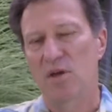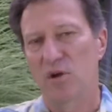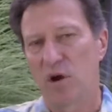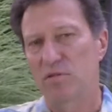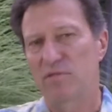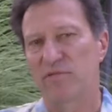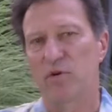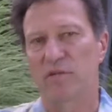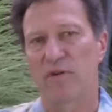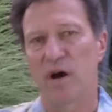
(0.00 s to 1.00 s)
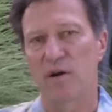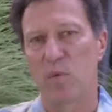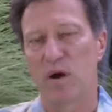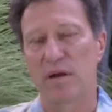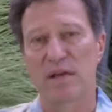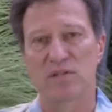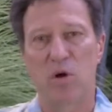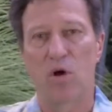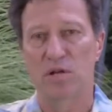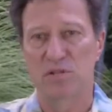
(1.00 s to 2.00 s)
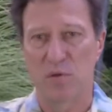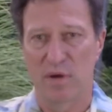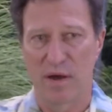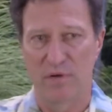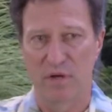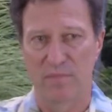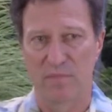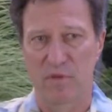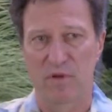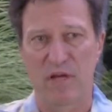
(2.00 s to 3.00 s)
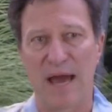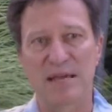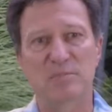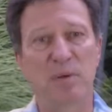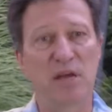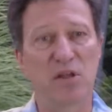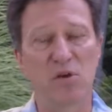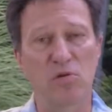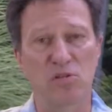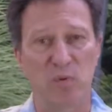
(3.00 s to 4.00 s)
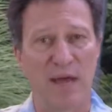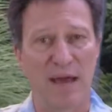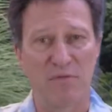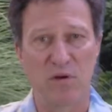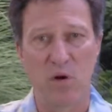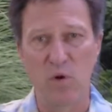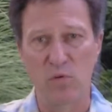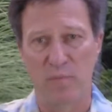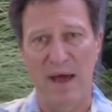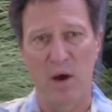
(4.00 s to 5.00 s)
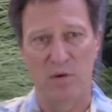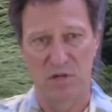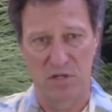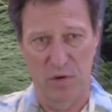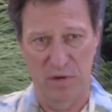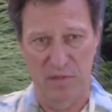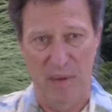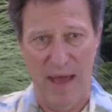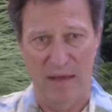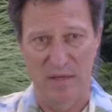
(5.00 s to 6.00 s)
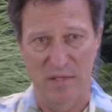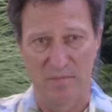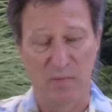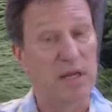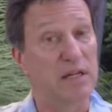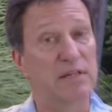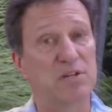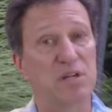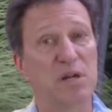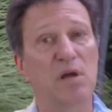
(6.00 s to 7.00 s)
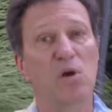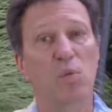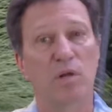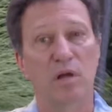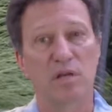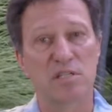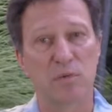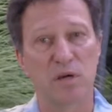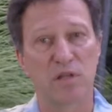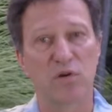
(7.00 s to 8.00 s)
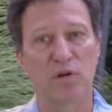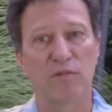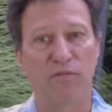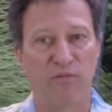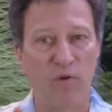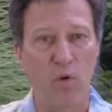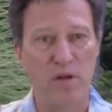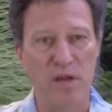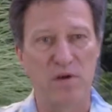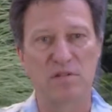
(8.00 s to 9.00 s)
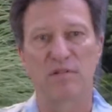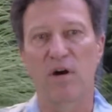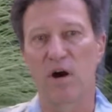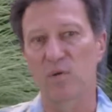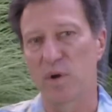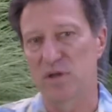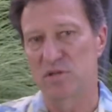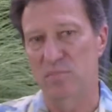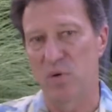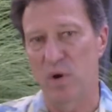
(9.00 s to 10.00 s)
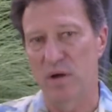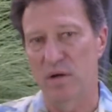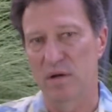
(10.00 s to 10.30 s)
Your other Vertiv hardware is also covered. Your Geist PDUs will have their own power assurance package. In addition, we'll also include 4 years of hardware support